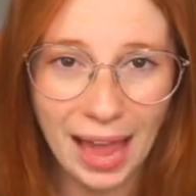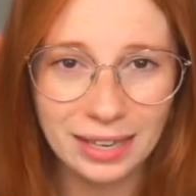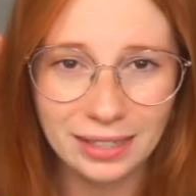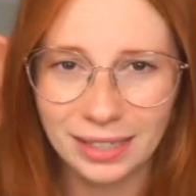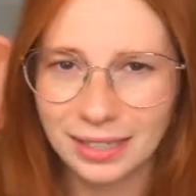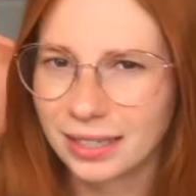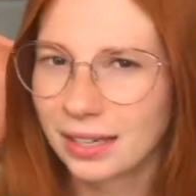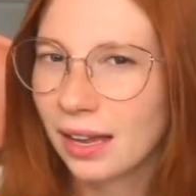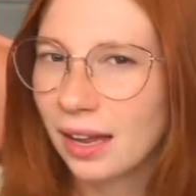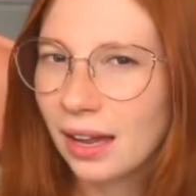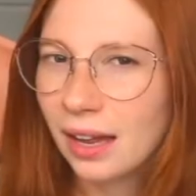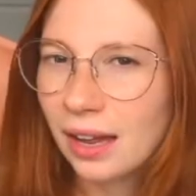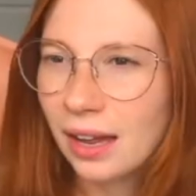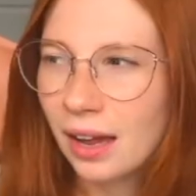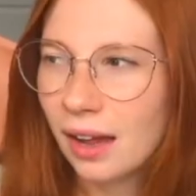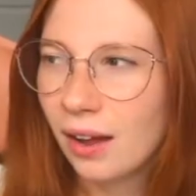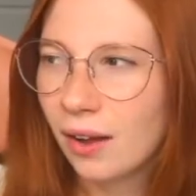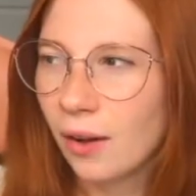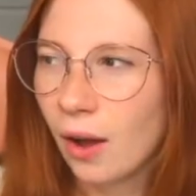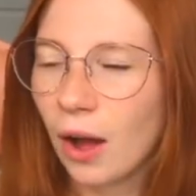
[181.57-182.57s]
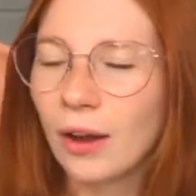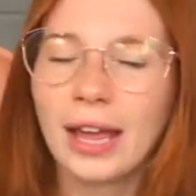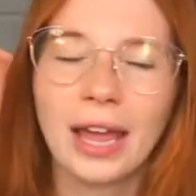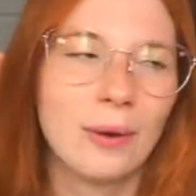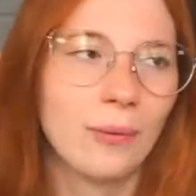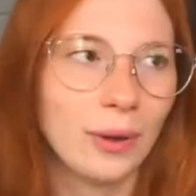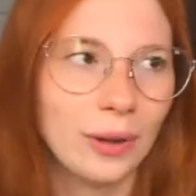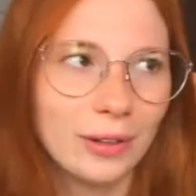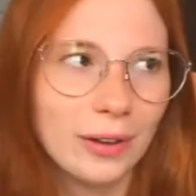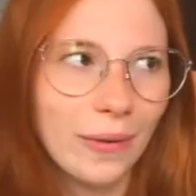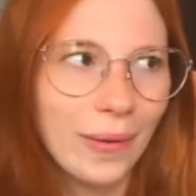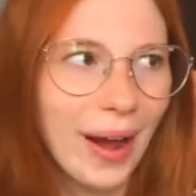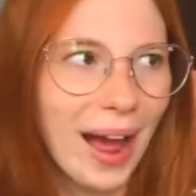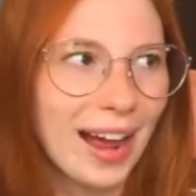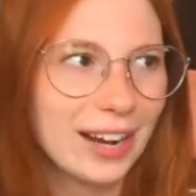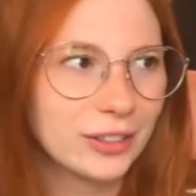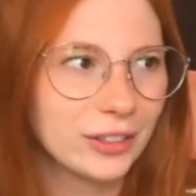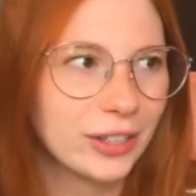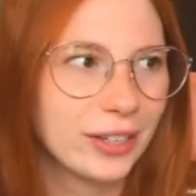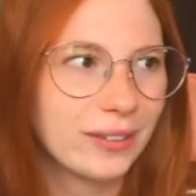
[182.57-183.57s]
like, okay, well, no,
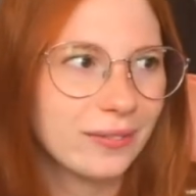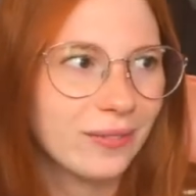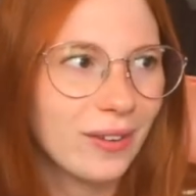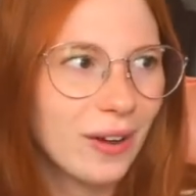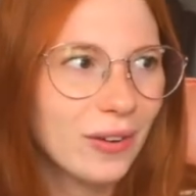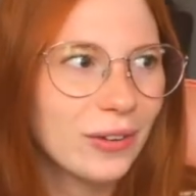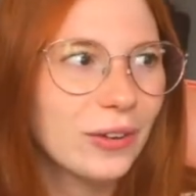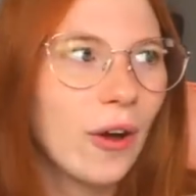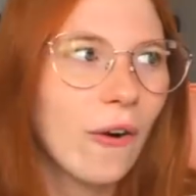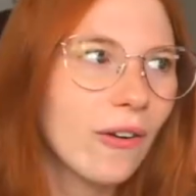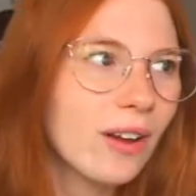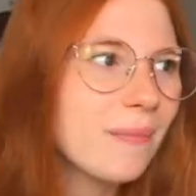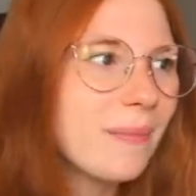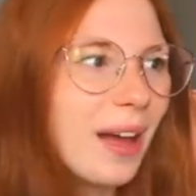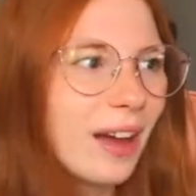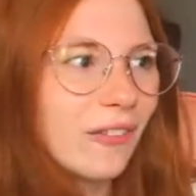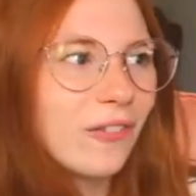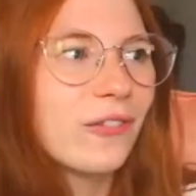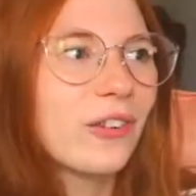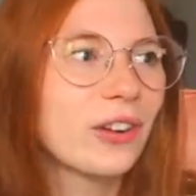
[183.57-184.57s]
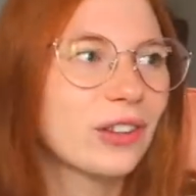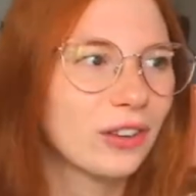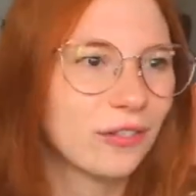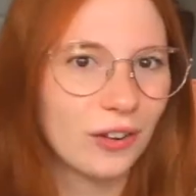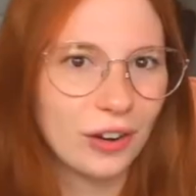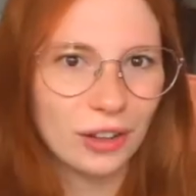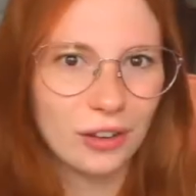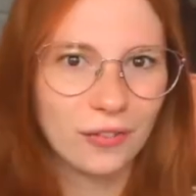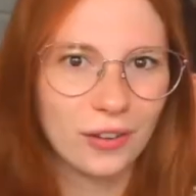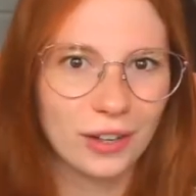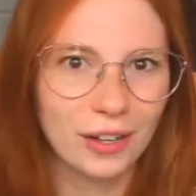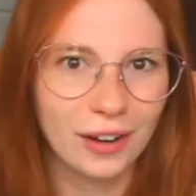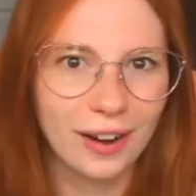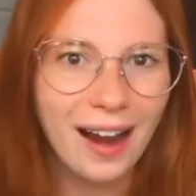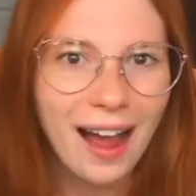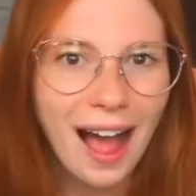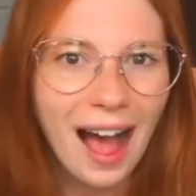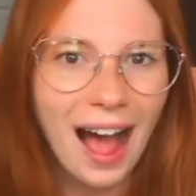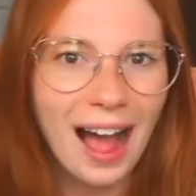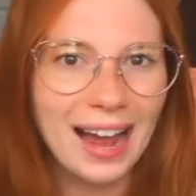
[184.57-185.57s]
actually, going back further,
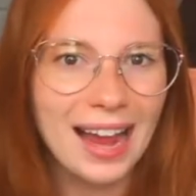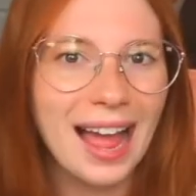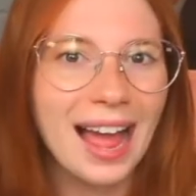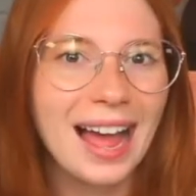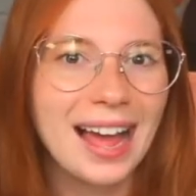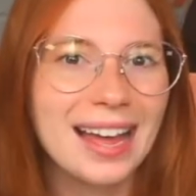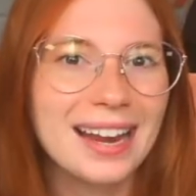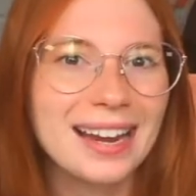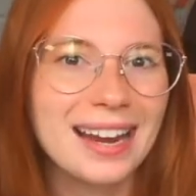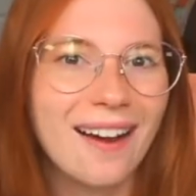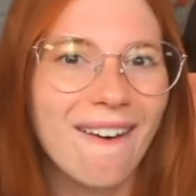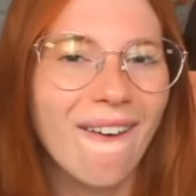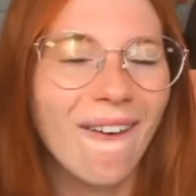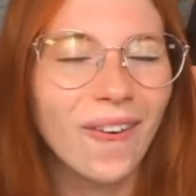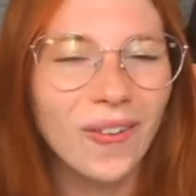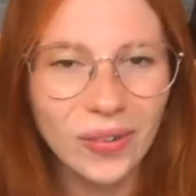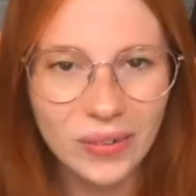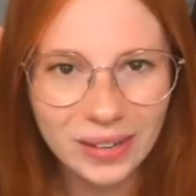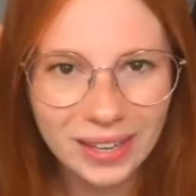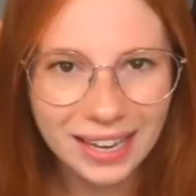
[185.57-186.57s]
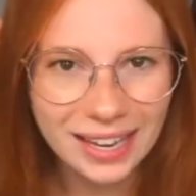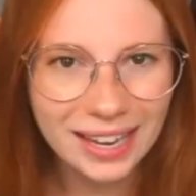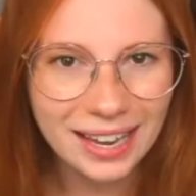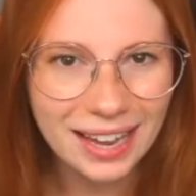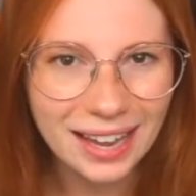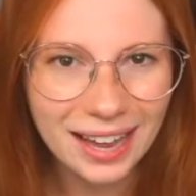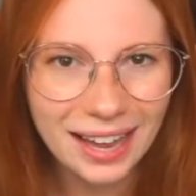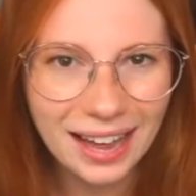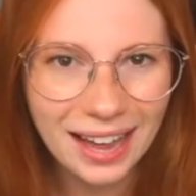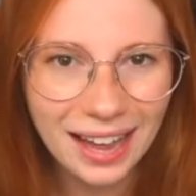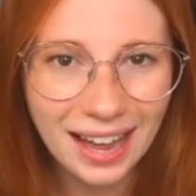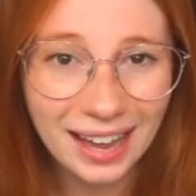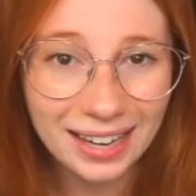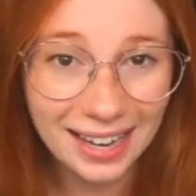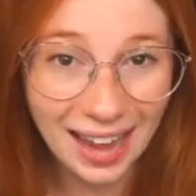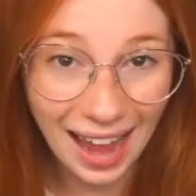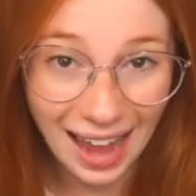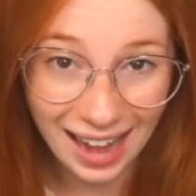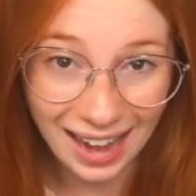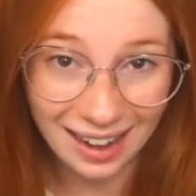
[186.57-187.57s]
I had only an
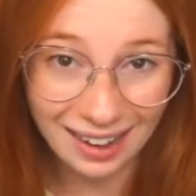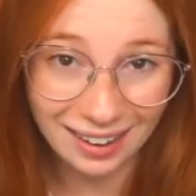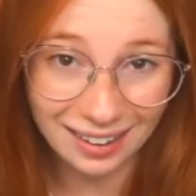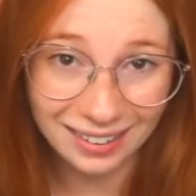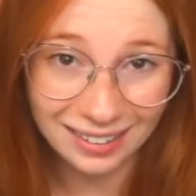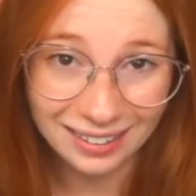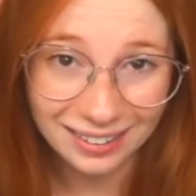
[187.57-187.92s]
Air.